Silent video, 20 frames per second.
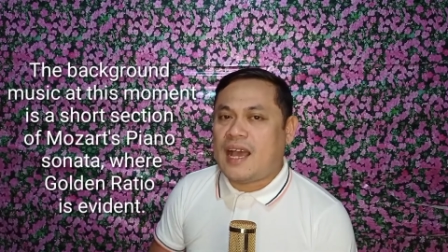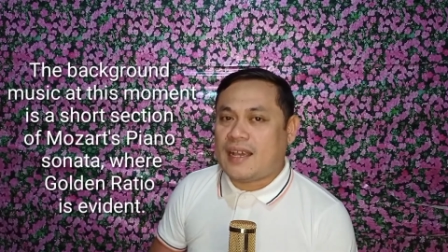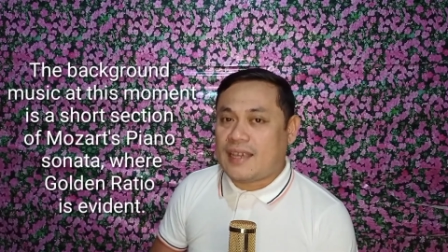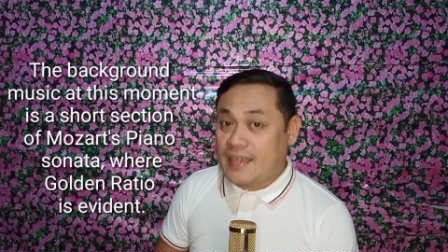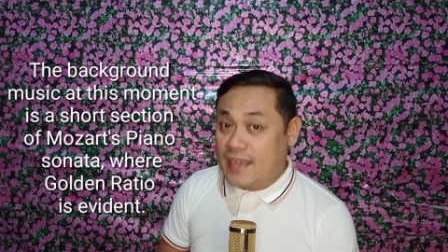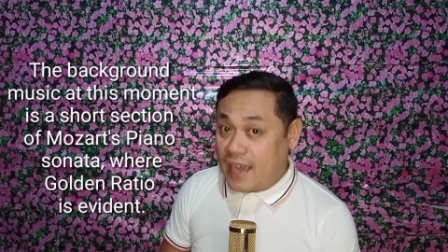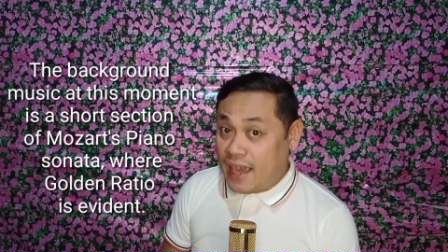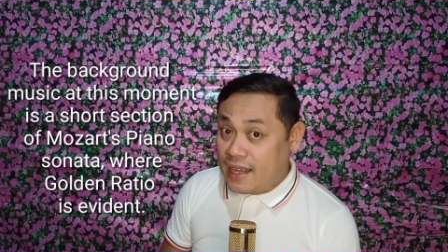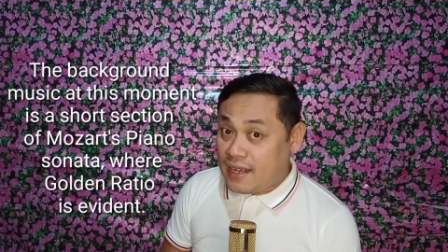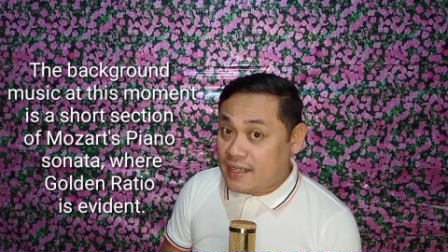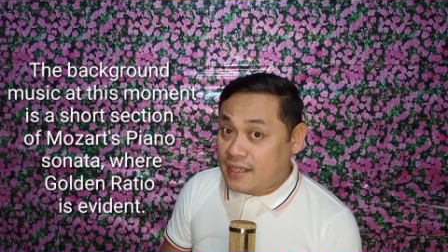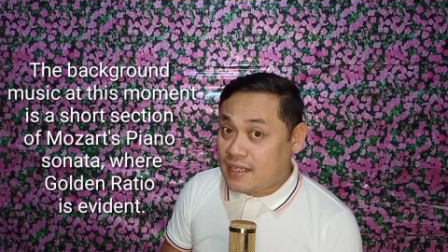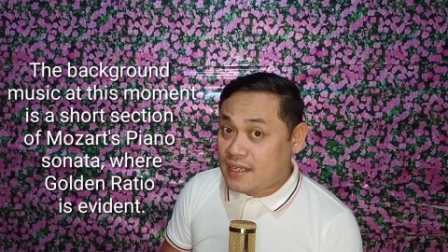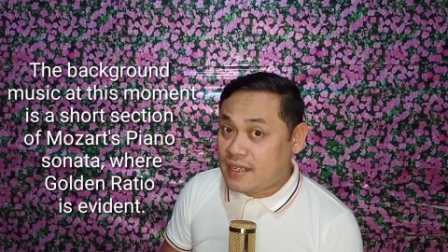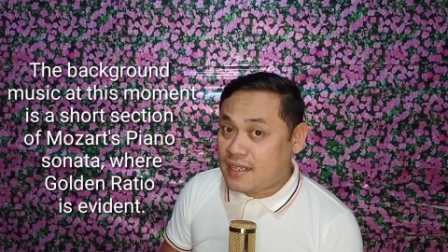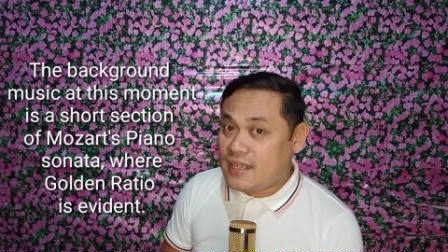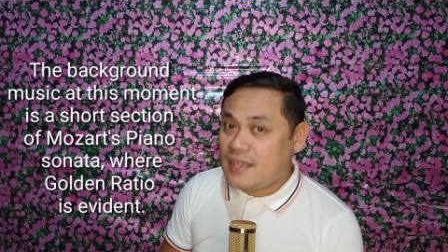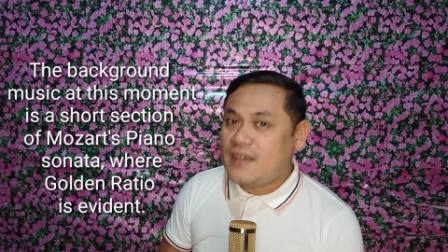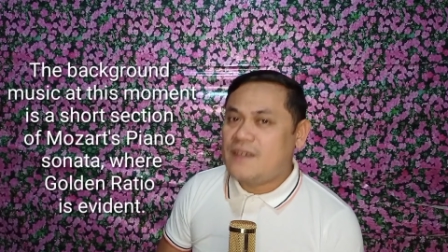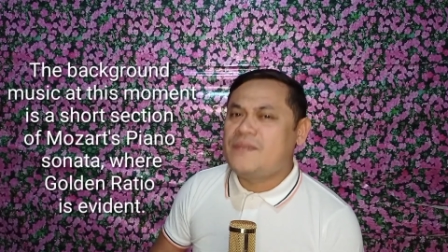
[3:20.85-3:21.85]
Again,
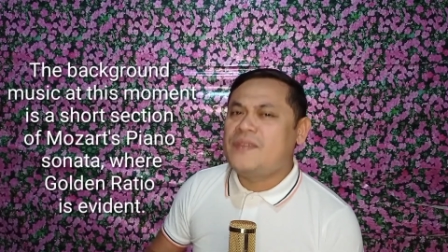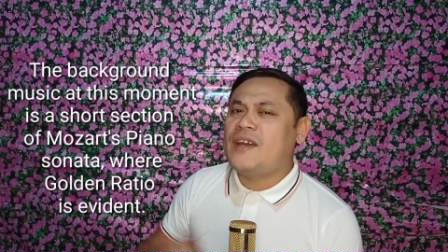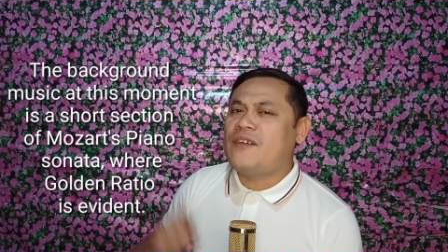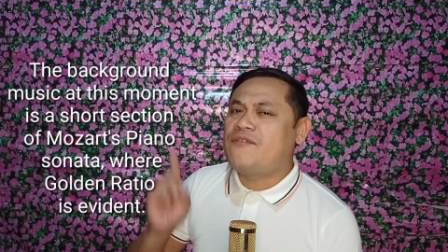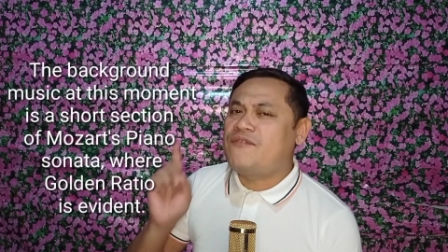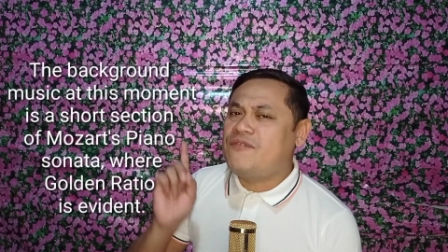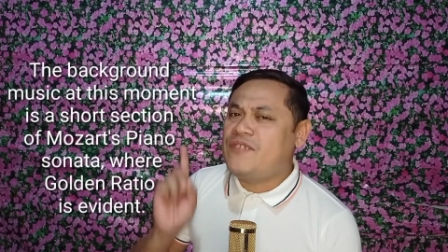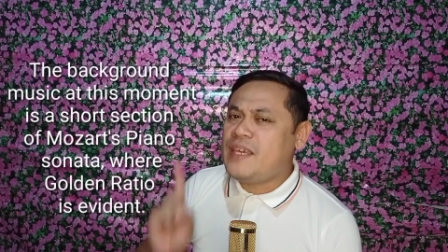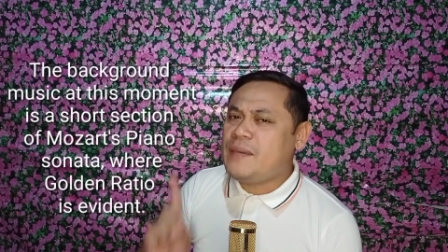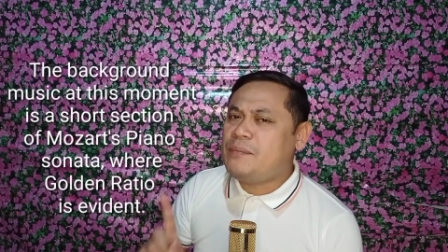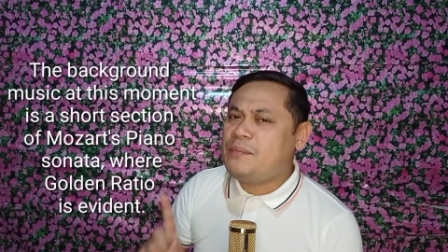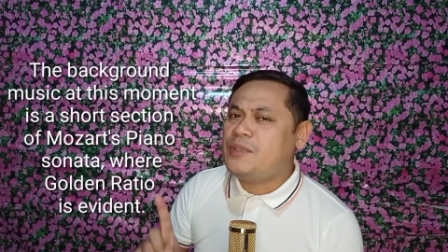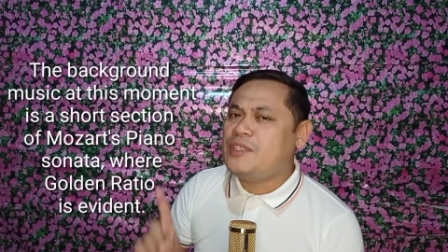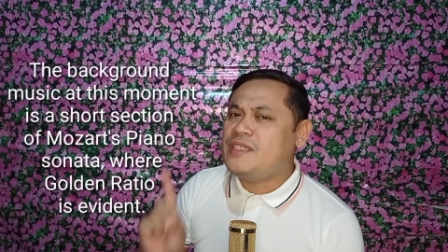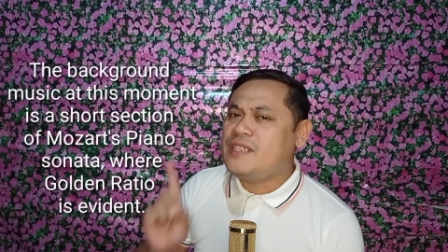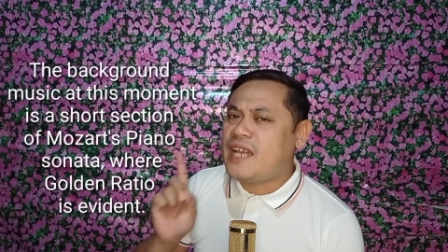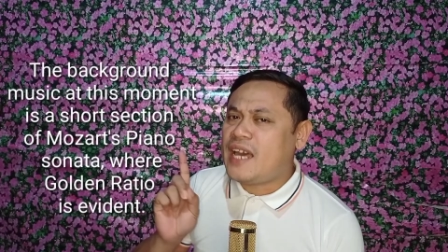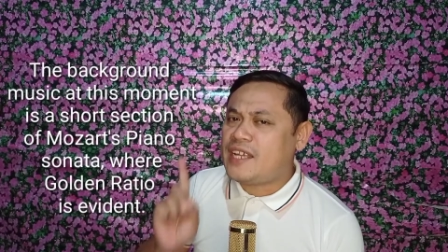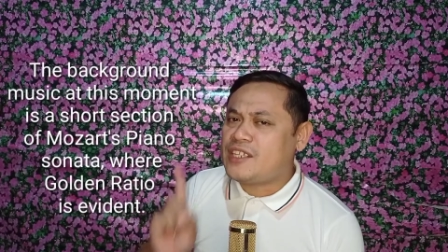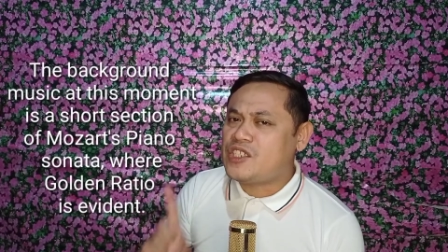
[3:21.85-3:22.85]
the
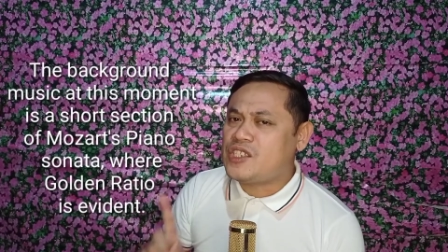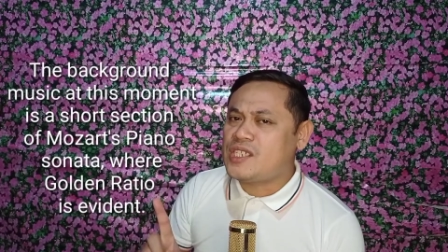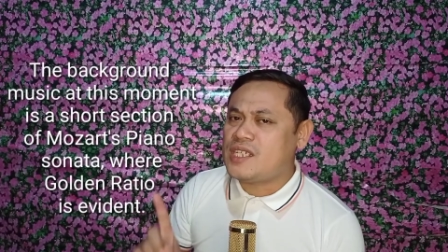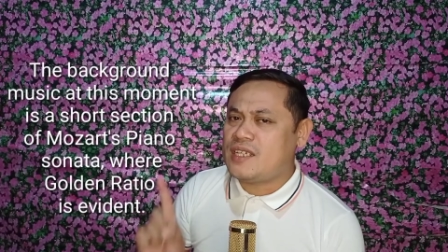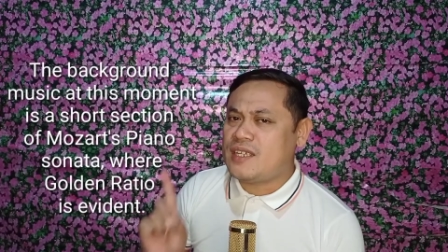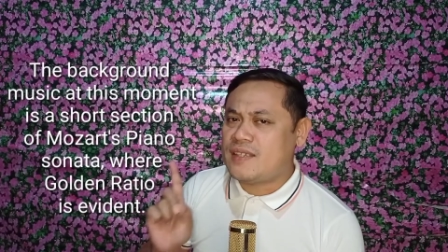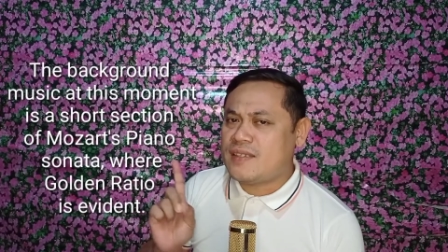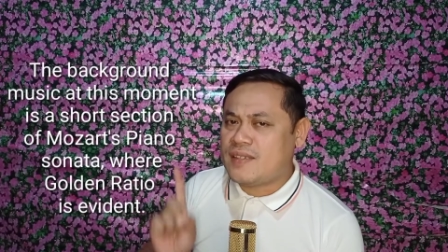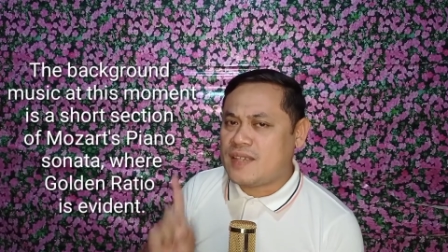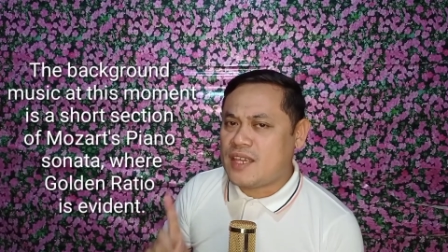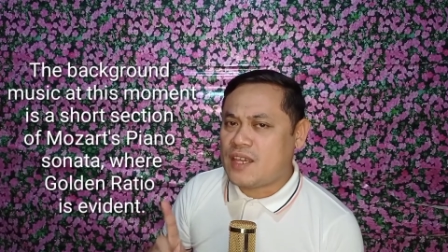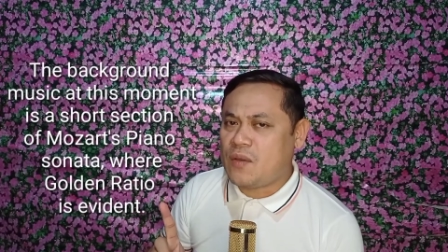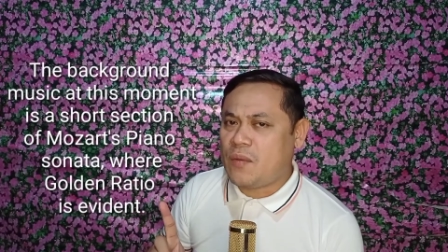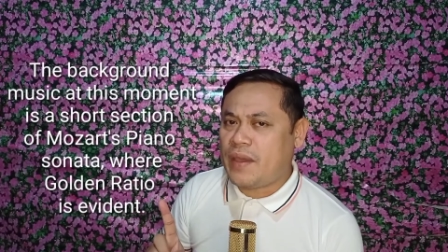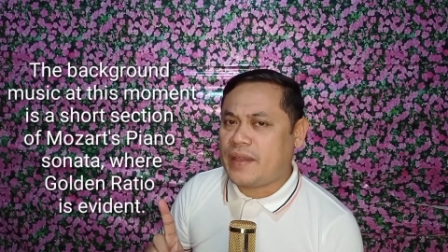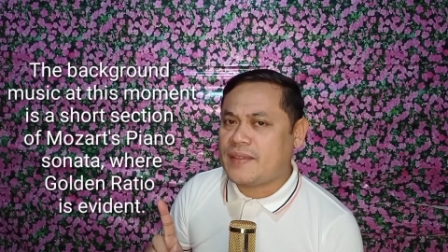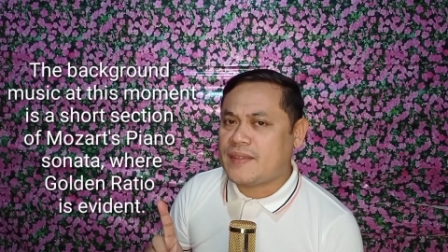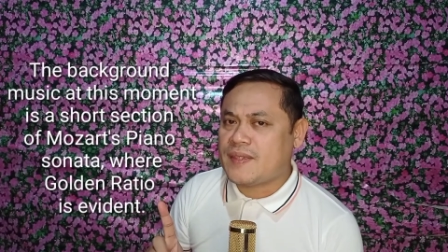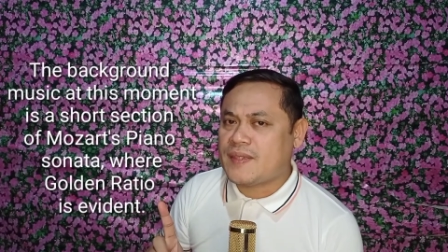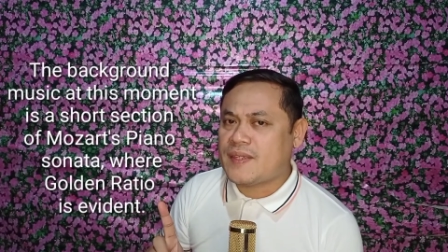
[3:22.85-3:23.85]
Fibonacci
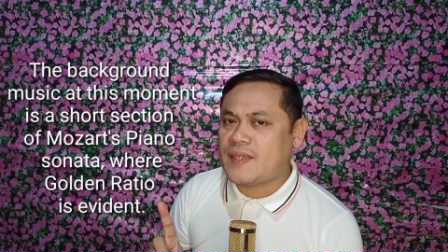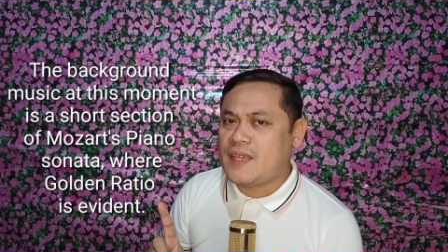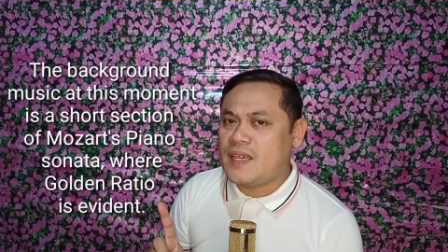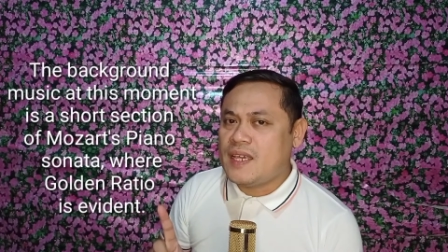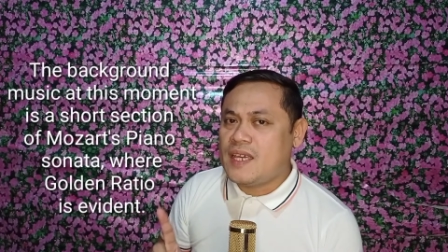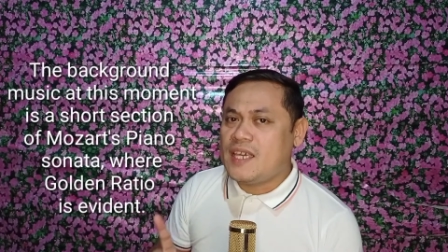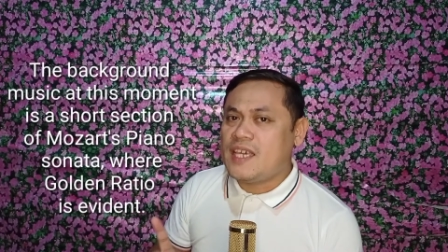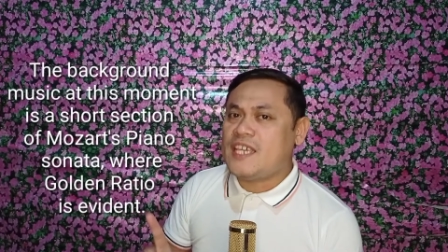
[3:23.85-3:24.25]
sequence